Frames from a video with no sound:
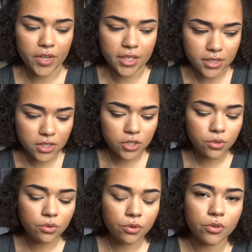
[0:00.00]
is
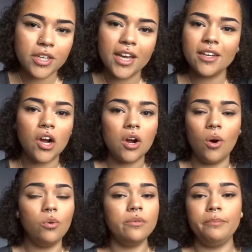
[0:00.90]
to create our
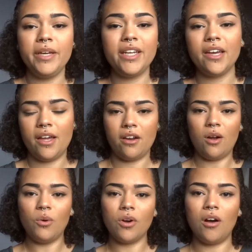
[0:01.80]
own media and our
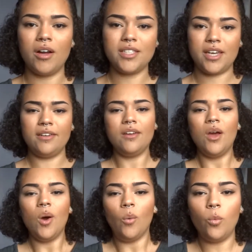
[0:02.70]
own content.
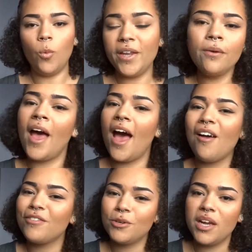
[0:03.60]
We don't
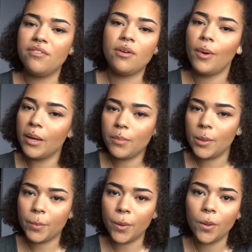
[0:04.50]
have to wait for white
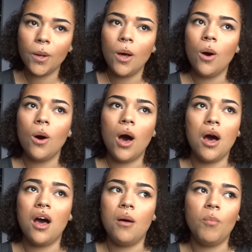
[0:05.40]
people
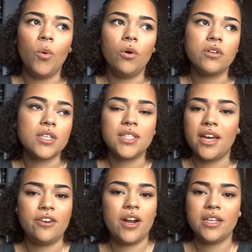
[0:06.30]
or the
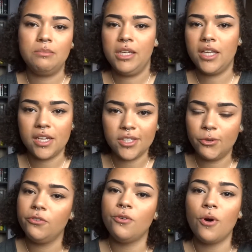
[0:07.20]
standardized media to do
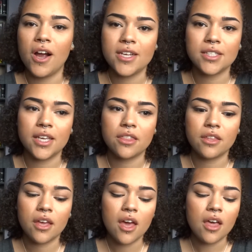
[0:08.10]
it for us. Like,
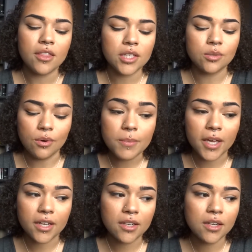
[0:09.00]
this
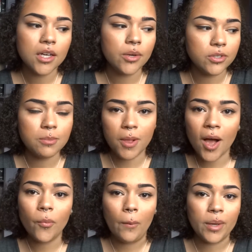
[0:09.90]
woman, who's a
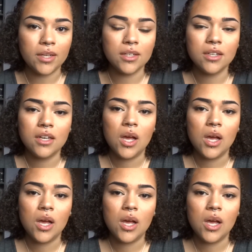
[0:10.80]
black woman,